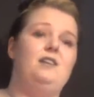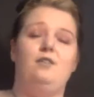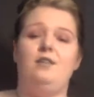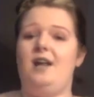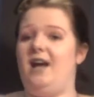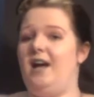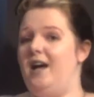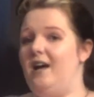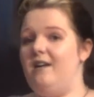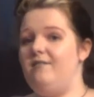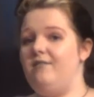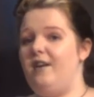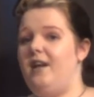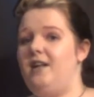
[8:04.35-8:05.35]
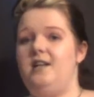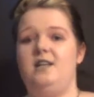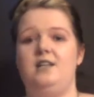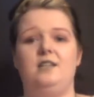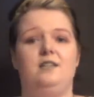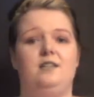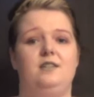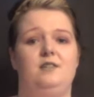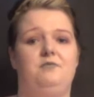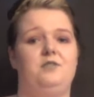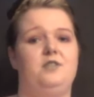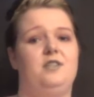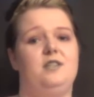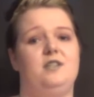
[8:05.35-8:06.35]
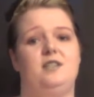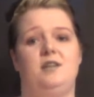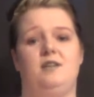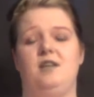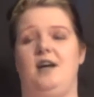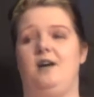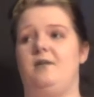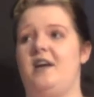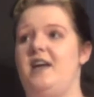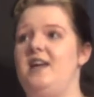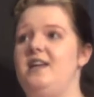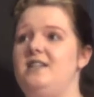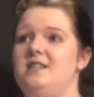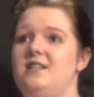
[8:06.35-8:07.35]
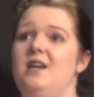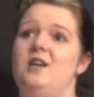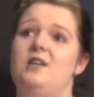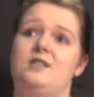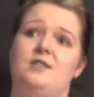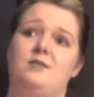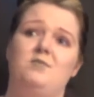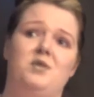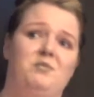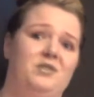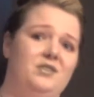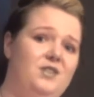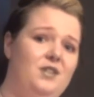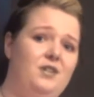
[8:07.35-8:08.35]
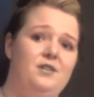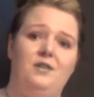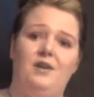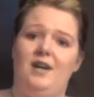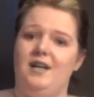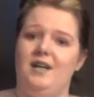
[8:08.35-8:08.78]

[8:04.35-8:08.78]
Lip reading: don't have any differences in how I eat. Some people do.